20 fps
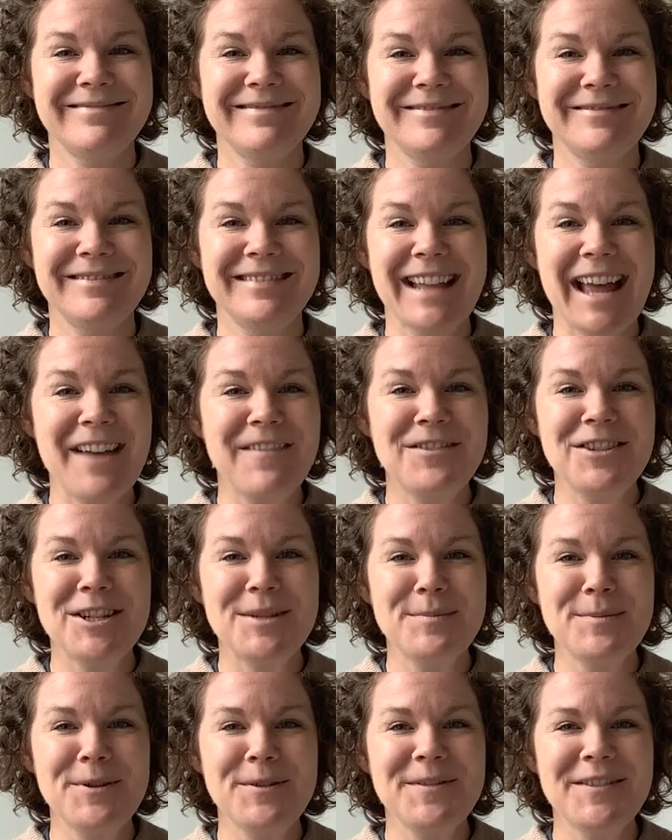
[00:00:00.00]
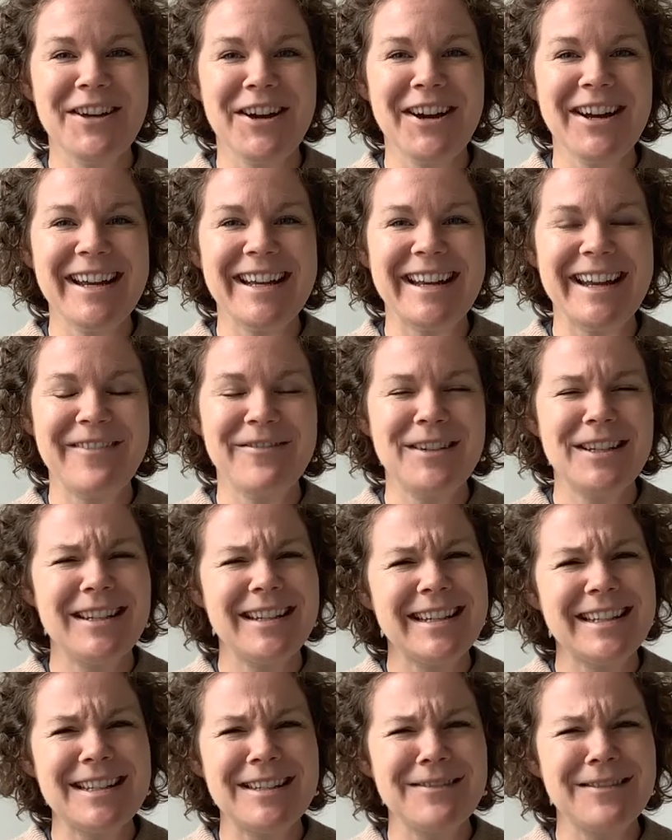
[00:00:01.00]
Life just moves on, and
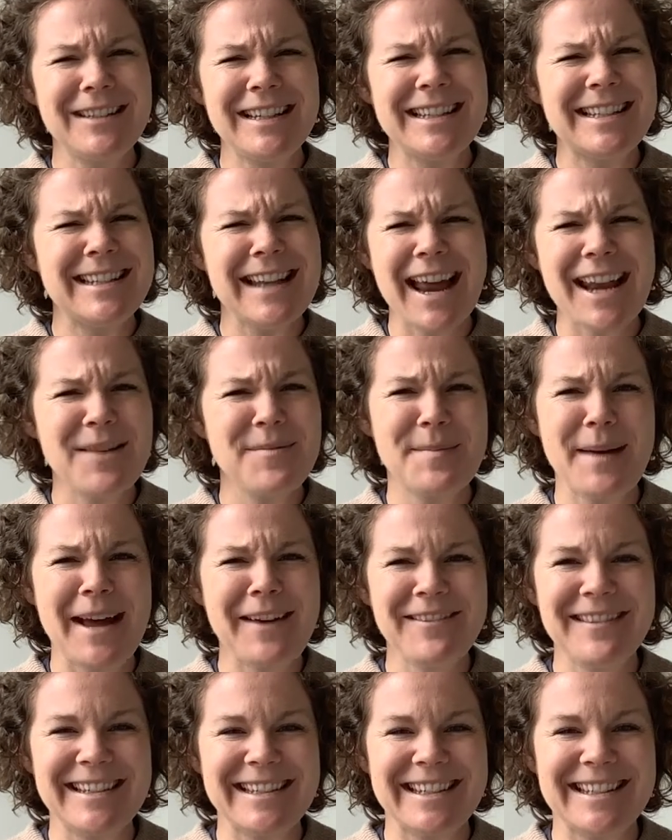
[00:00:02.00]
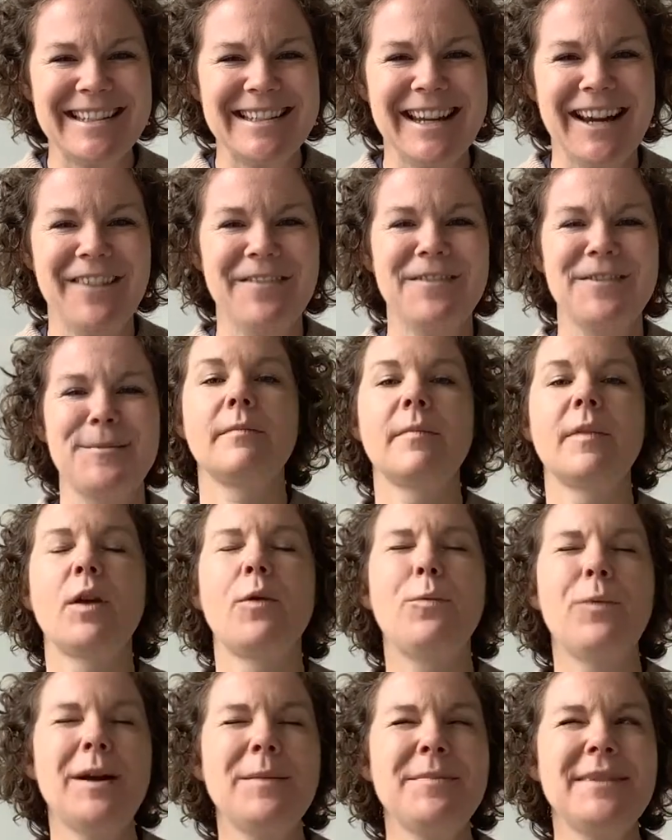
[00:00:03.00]
it's not about this stuff.
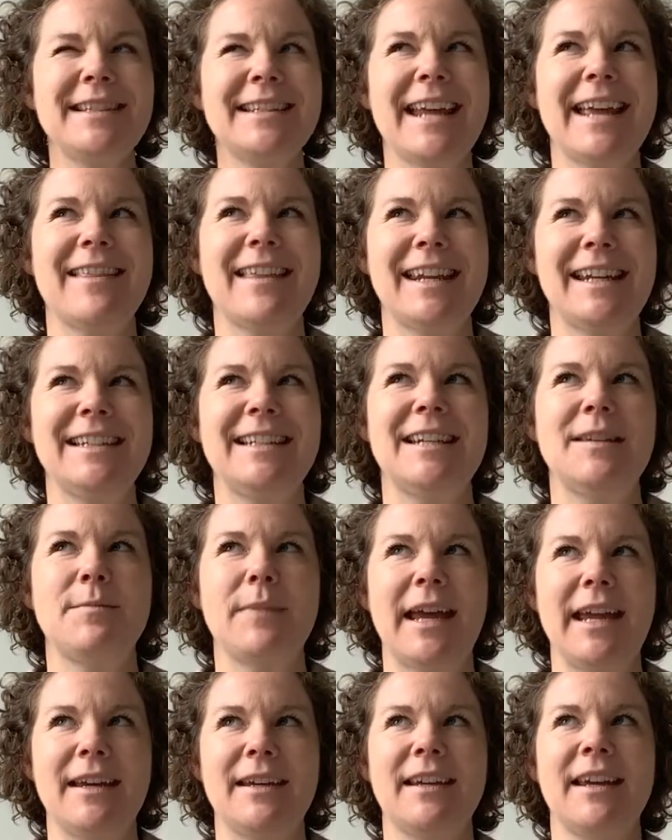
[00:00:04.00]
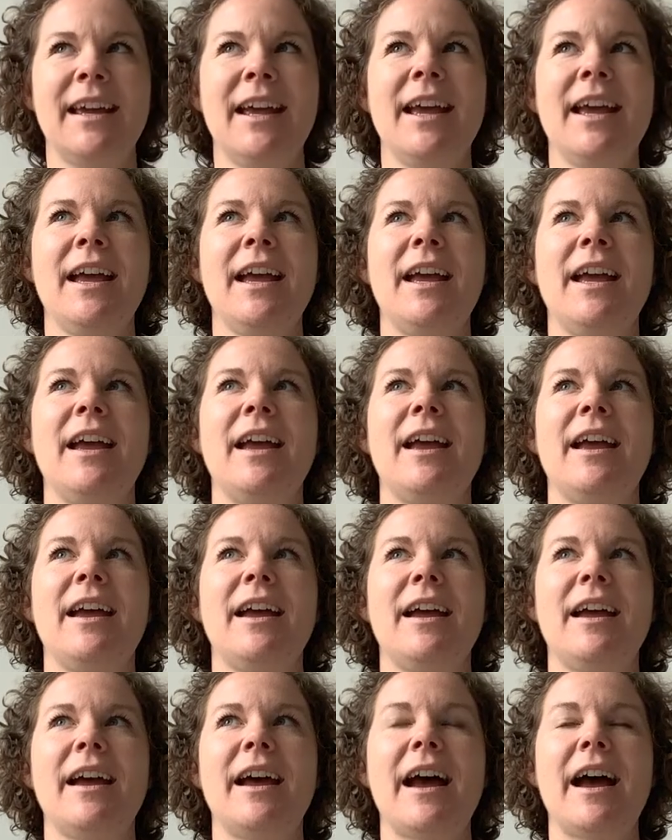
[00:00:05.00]
One mistake that I did make,
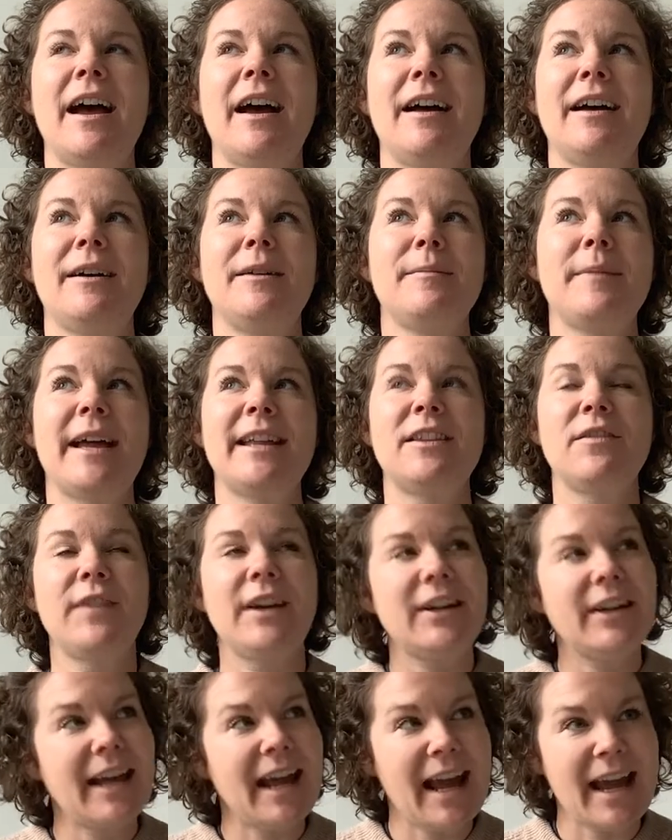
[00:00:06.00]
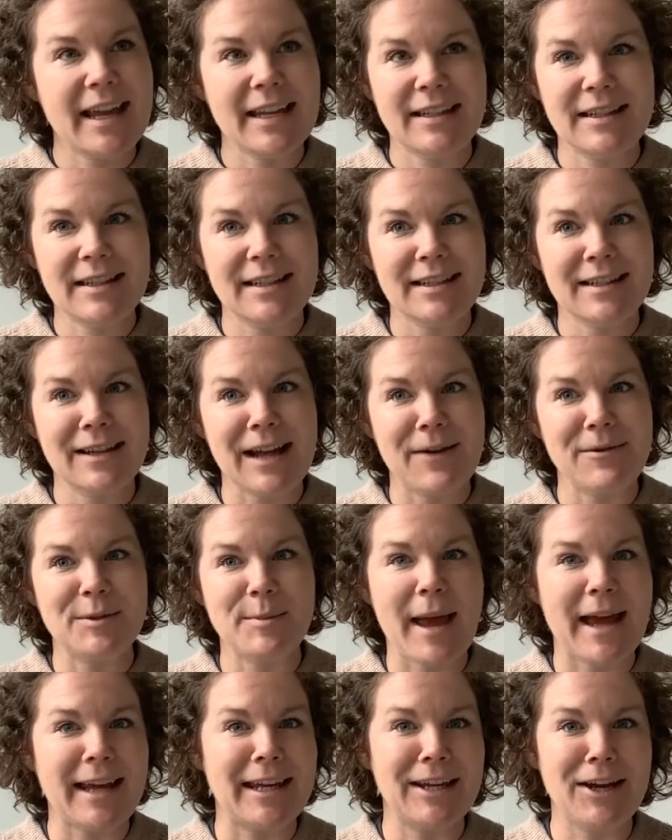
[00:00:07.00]
at the very end, I was
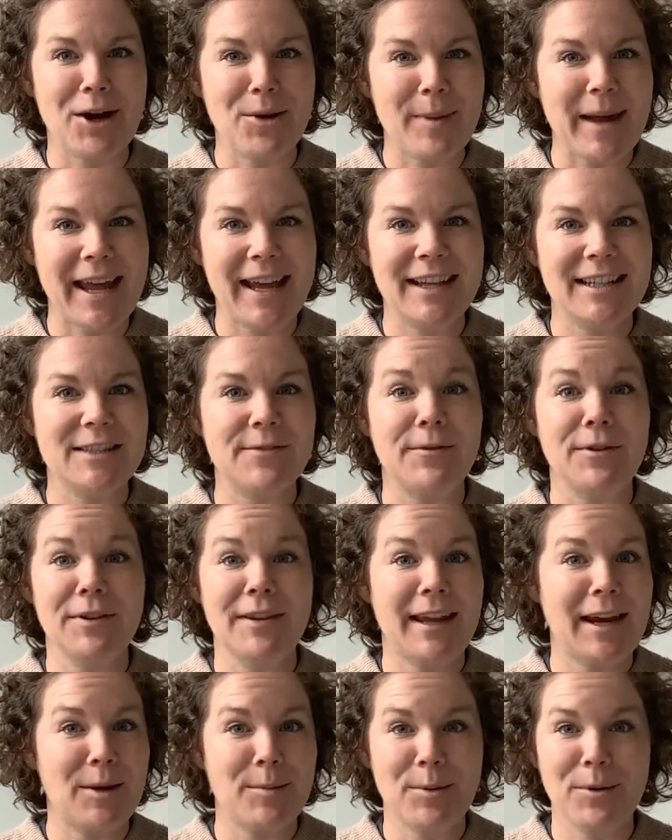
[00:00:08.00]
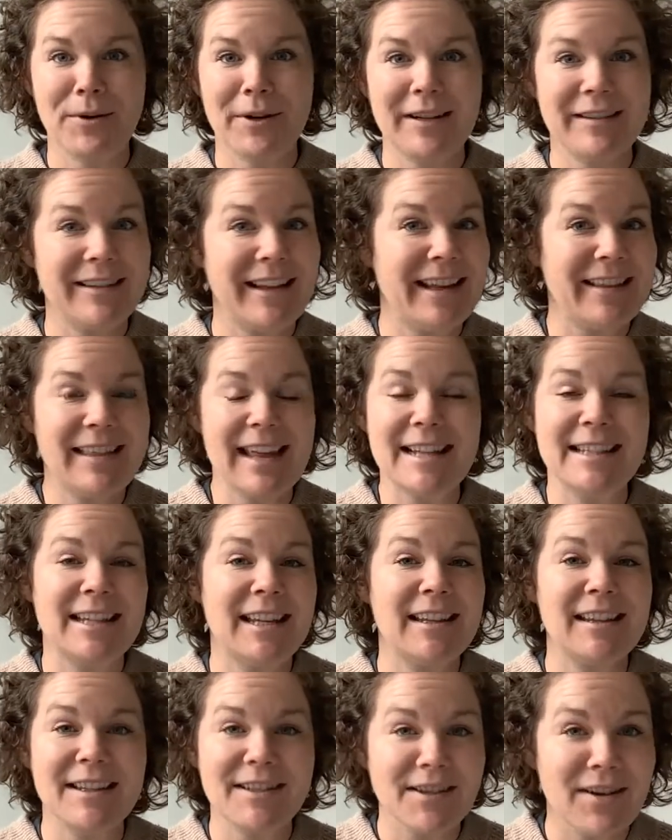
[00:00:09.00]
packing our bags for the airport. Like, that's
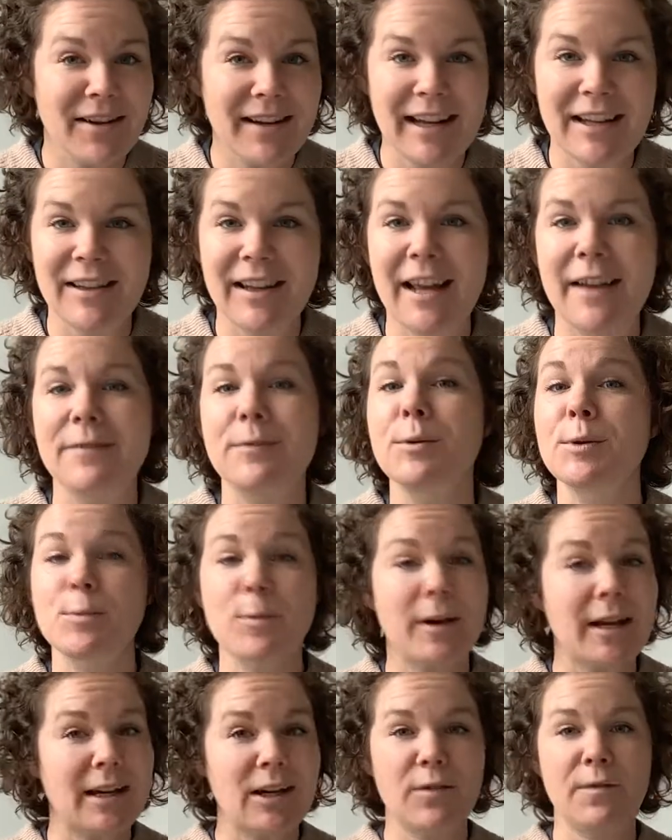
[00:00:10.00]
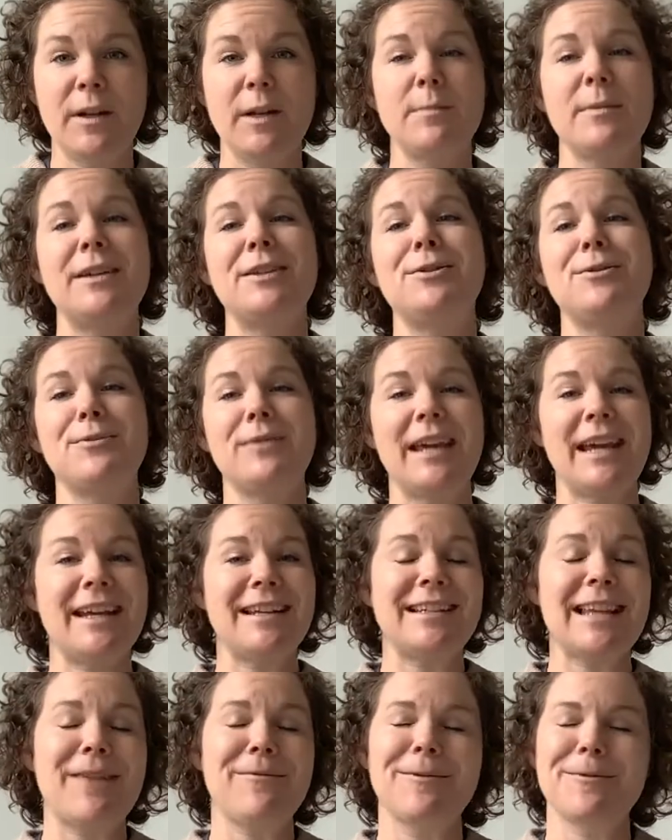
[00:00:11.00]
it. That's all I had left was what I could fit in my
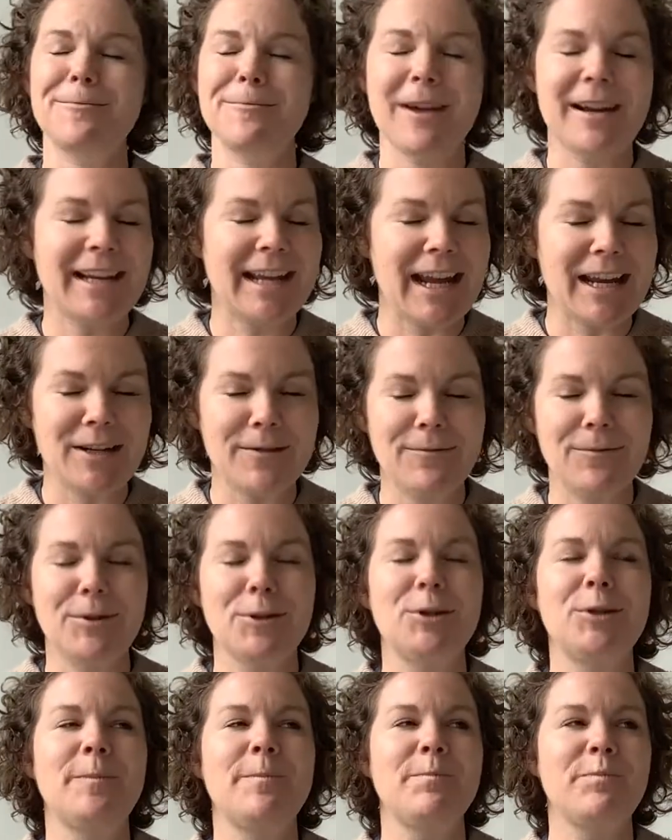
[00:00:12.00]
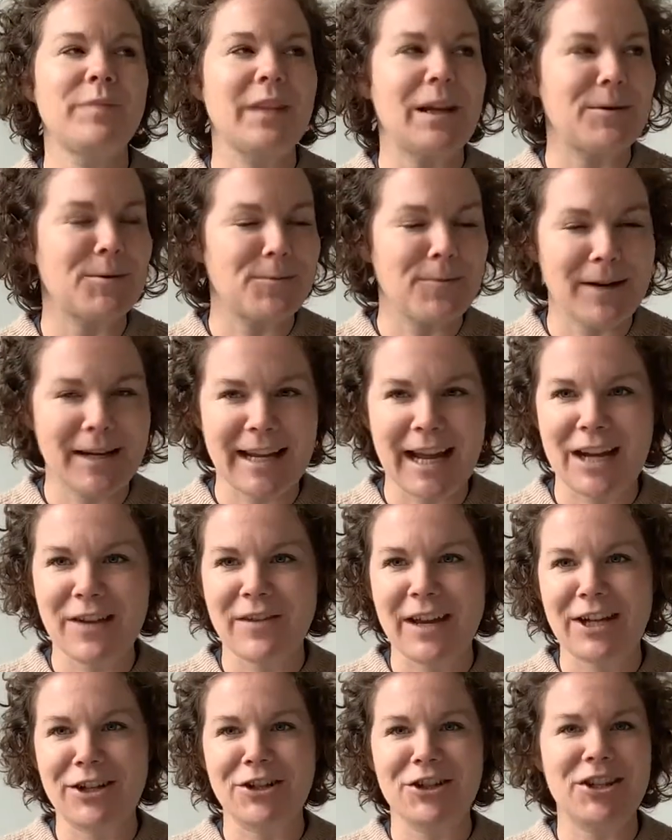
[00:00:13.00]
suitcase. I was running out of room. I was running out of
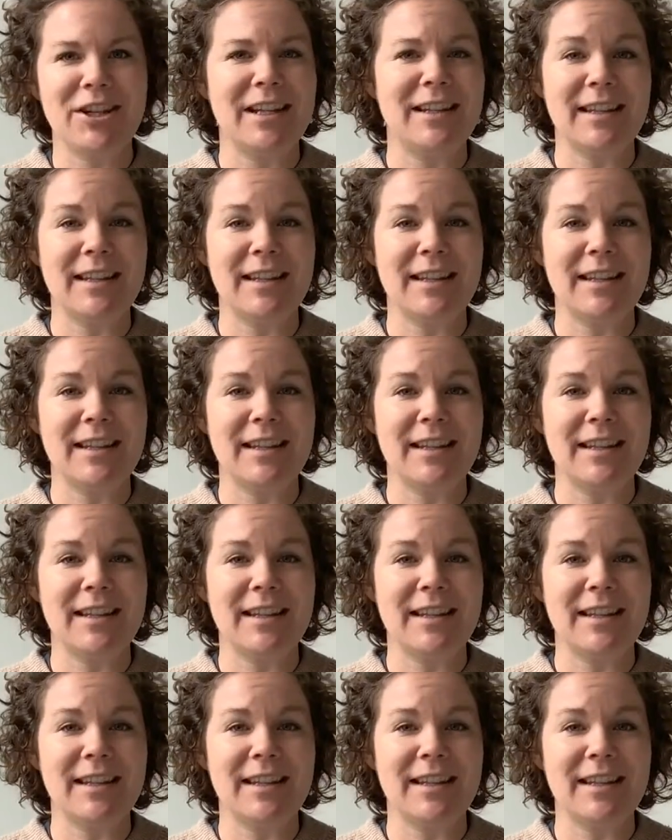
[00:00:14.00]
energy.